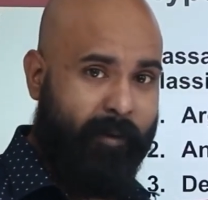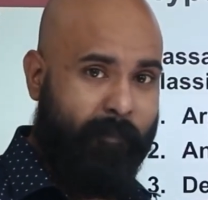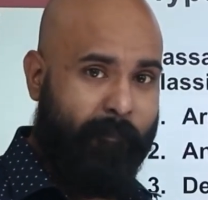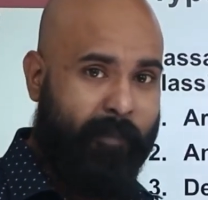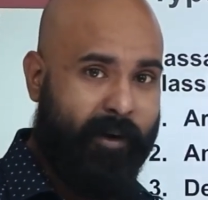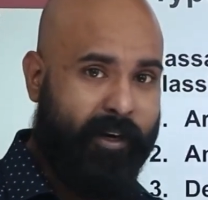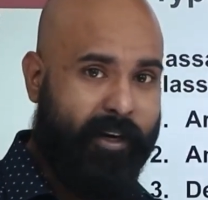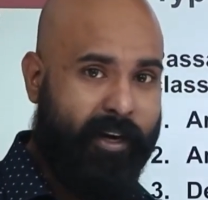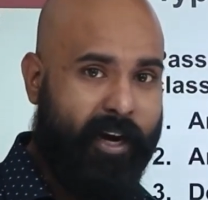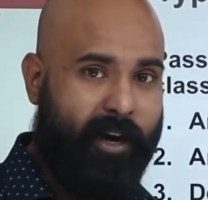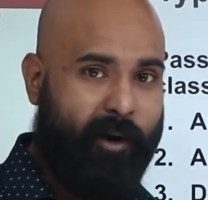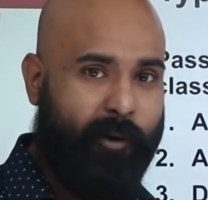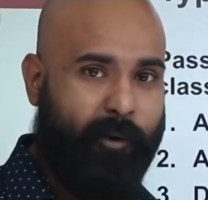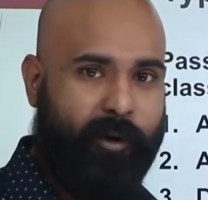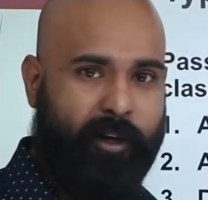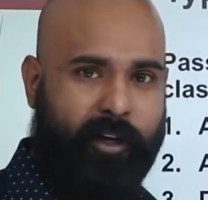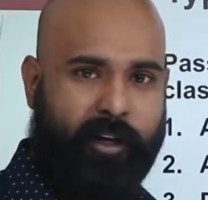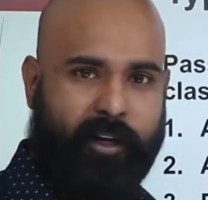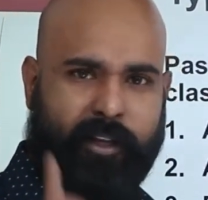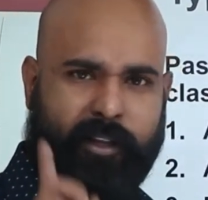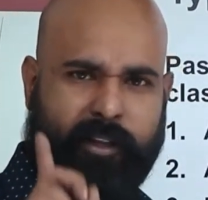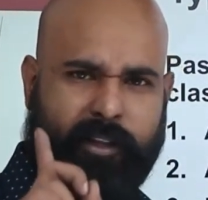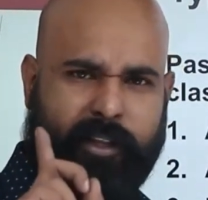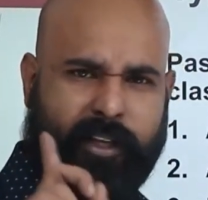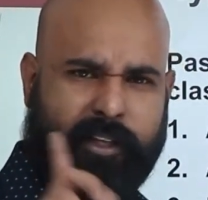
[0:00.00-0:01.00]
But now,
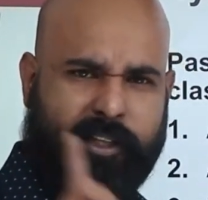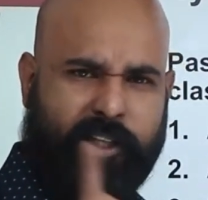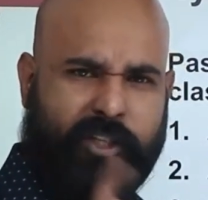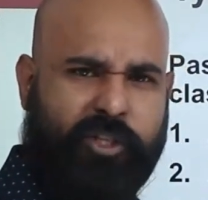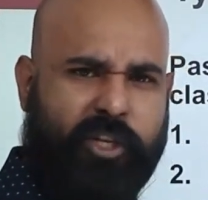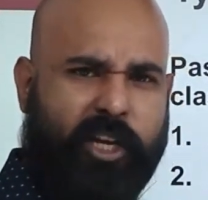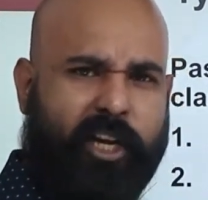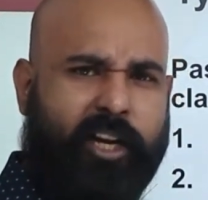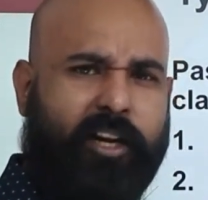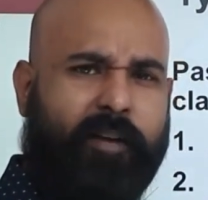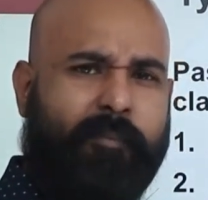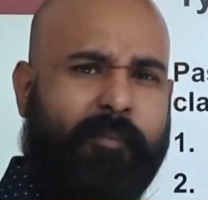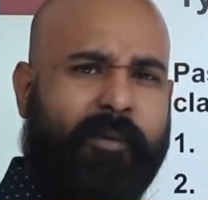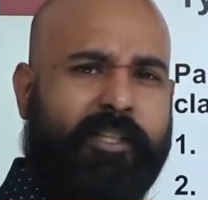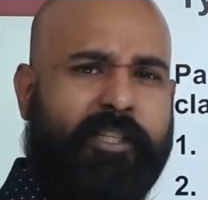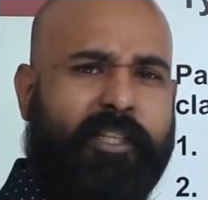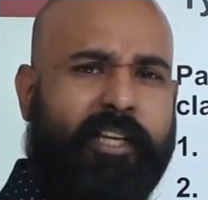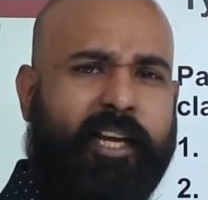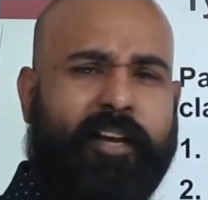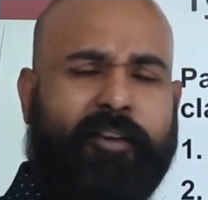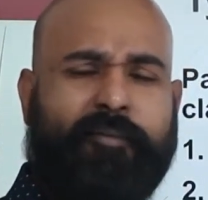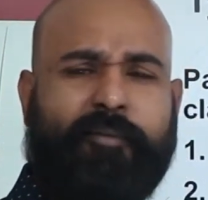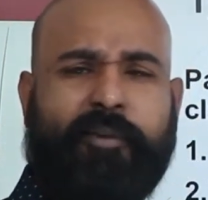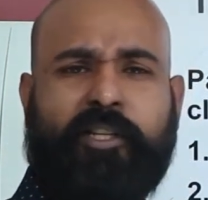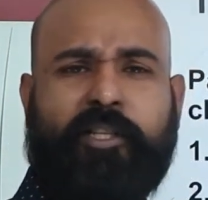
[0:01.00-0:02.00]
there is a general
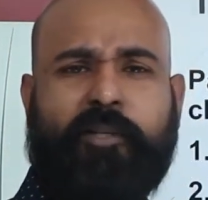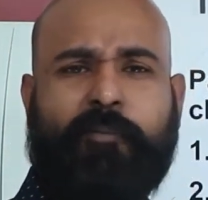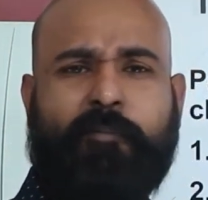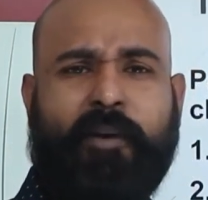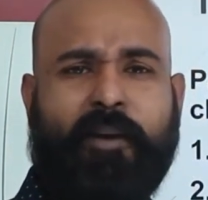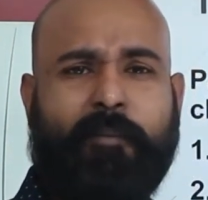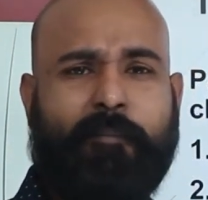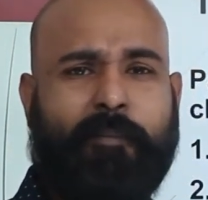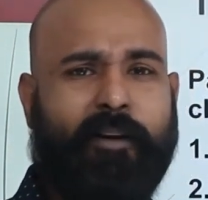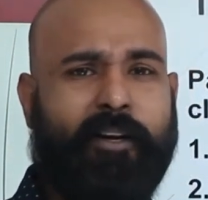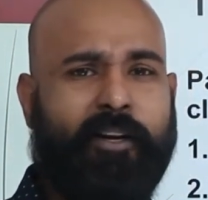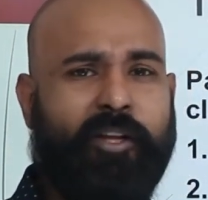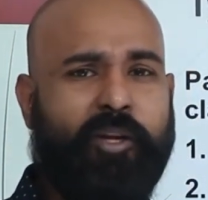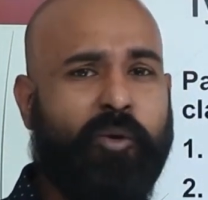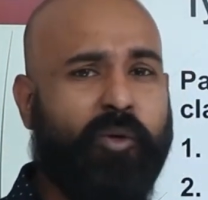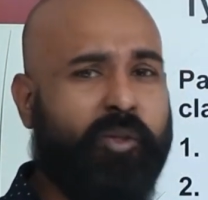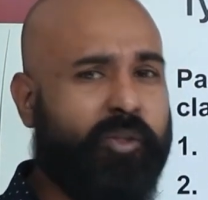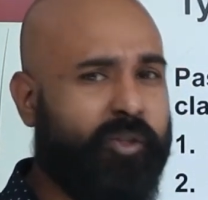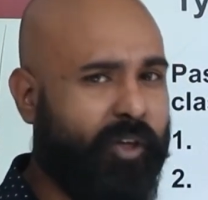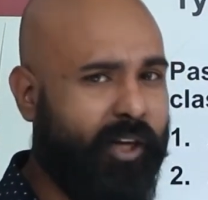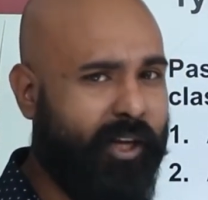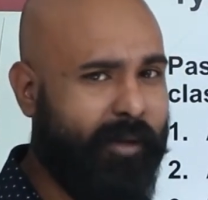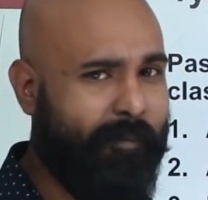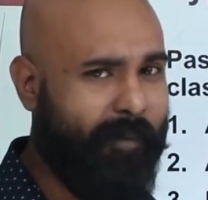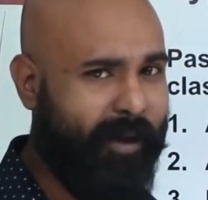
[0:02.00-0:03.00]
mistake which people
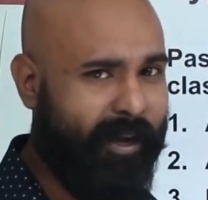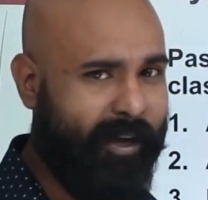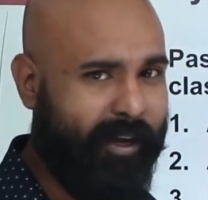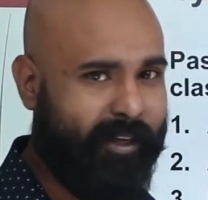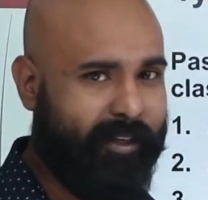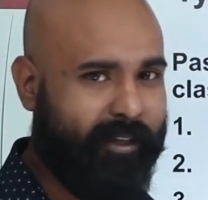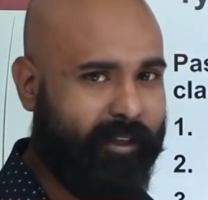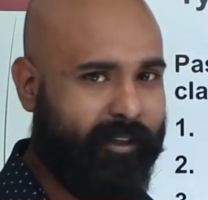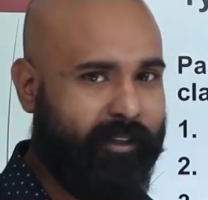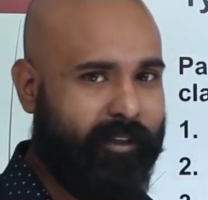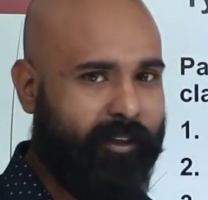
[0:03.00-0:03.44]
usually make.